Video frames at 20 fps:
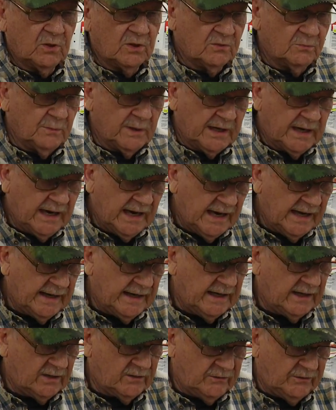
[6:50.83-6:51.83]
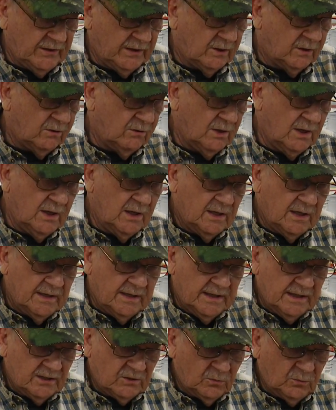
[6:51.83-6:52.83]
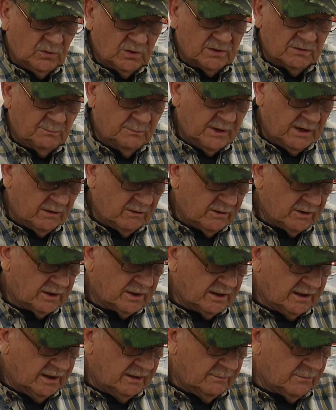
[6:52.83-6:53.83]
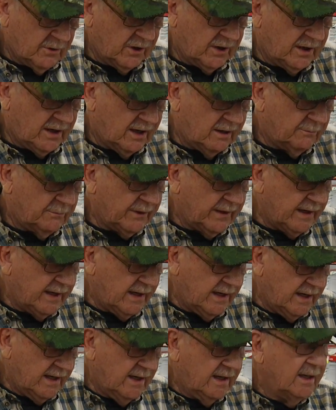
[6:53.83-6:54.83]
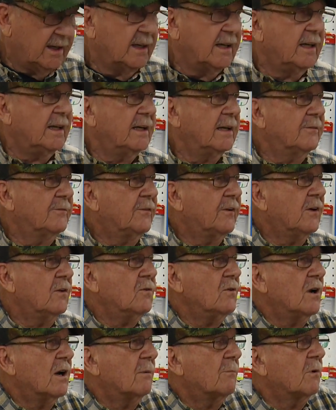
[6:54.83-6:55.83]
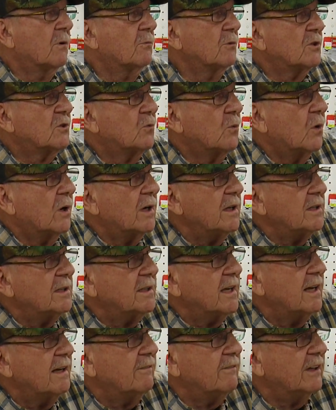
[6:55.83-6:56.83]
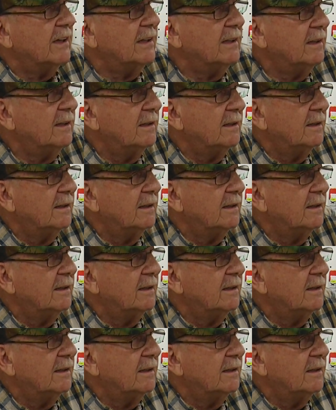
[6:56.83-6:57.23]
Mechanicsville. This was Meredith Lumber Company, and the phone number was 27.